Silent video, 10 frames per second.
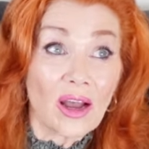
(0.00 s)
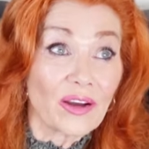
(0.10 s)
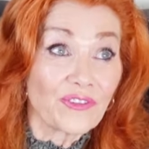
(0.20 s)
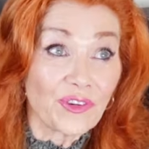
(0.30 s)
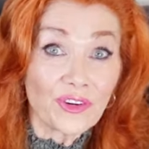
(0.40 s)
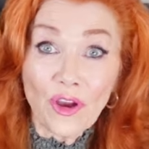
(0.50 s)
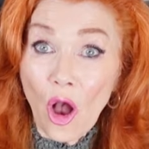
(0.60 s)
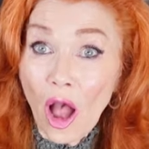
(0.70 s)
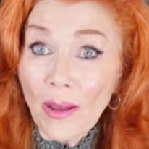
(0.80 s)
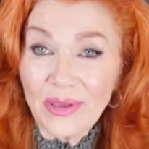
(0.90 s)
for
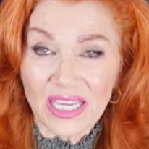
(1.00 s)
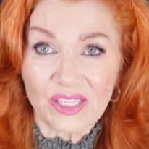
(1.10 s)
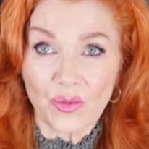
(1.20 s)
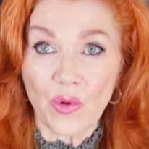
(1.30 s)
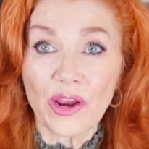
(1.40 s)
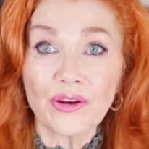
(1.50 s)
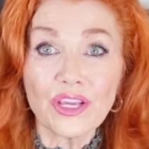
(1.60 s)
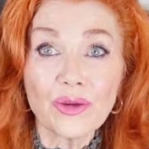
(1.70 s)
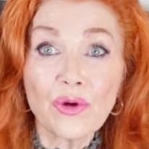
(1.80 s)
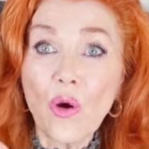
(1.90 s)
hobbies? Where do
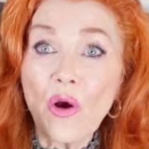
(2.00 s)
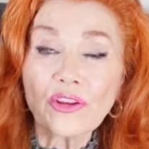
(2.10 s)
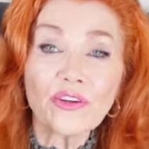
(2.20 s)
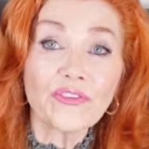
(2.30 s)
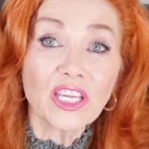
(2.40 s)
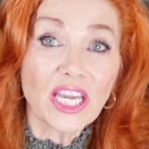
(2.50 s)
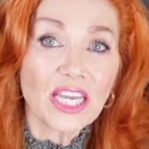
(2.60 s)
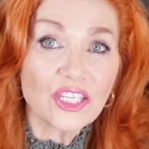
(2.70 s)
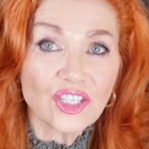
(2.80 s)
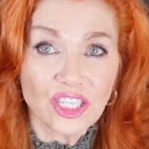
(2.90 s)
you go on your
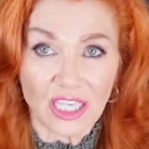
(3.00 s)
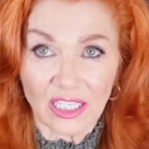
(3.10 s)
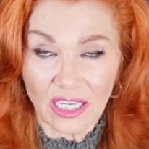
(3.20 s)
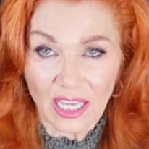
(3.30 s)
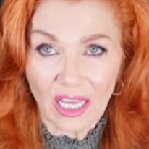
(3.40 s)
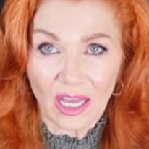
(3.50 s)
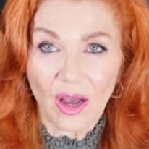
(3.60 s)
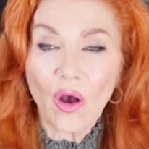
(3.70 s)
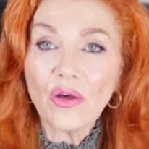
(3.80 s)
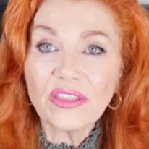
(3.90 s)
vacation?
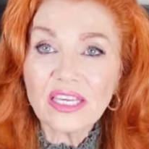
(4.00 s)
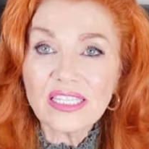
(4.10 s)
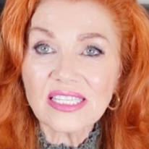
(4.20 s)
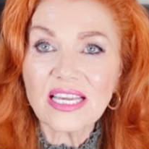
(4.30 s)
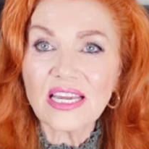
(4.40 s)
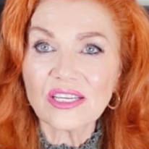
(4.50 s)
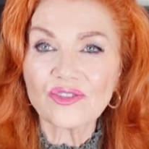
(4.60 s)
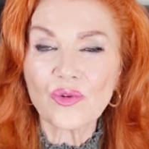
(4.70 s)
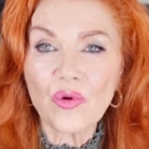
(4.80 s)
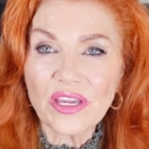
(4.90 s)
All these things
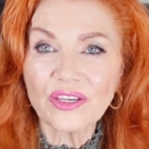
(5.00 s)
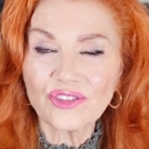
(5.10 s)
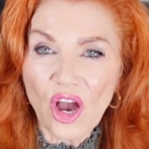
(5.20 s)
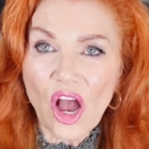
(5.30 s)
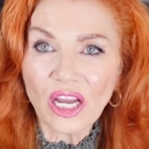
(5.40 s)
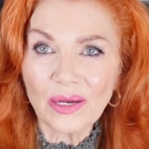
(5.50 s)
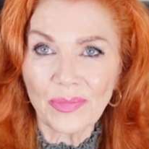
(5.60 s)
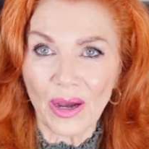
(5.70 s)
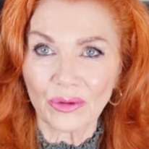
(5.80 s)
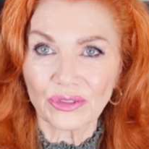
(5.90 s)
are what you talk
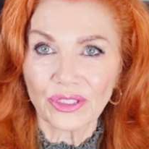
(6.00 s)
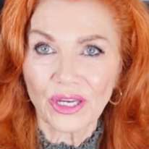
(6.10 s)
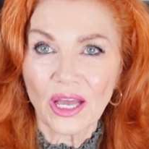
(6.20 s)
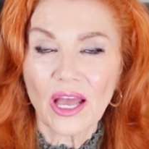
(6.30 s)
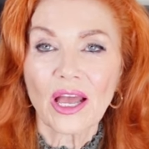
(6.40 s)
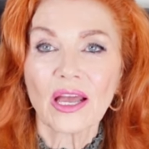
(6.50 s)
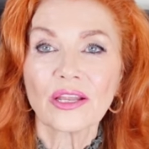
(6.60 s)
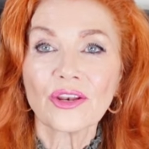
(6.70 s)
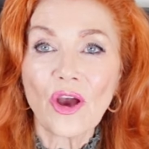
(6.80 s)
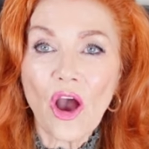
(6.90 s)
about,
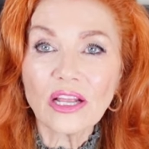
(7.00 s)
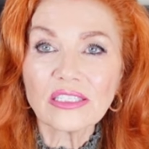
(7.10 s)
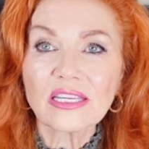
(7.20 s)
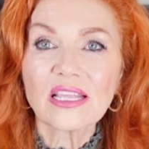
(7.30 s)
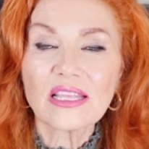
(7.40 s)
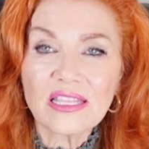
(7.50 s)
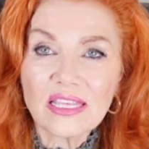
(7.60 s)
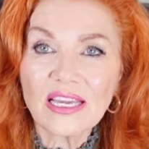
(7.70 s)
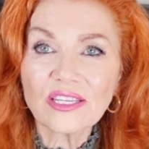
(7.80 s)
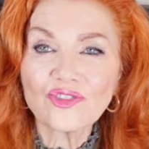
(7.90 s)
not the
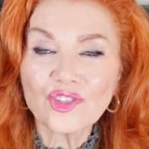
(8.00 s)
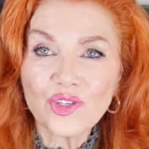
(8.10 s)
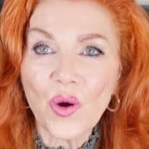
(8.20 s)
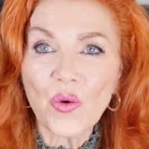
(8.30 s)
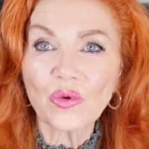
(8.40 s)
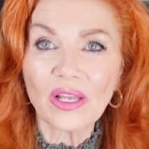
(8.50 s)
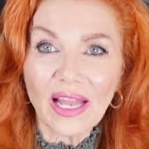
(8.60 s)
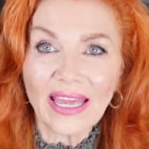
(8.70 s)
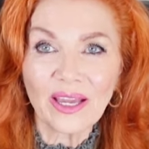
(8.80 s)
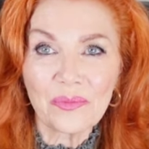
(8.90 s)
things you don't
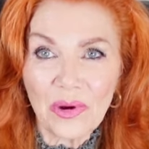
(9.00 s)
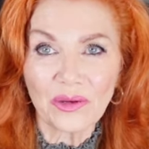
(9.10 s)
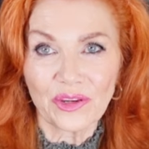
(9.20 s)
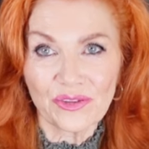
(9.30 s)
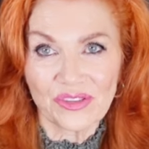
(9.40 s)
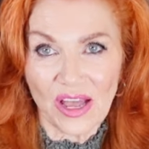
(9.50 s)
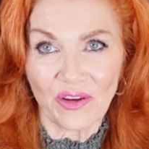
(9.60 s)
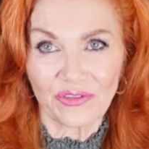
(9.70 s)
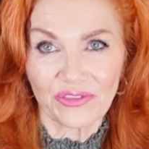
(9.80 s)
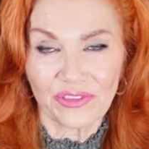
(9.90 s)
like about
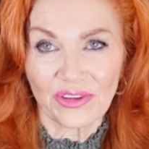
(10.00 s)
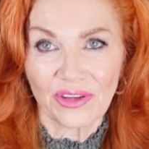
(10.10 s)
yourself.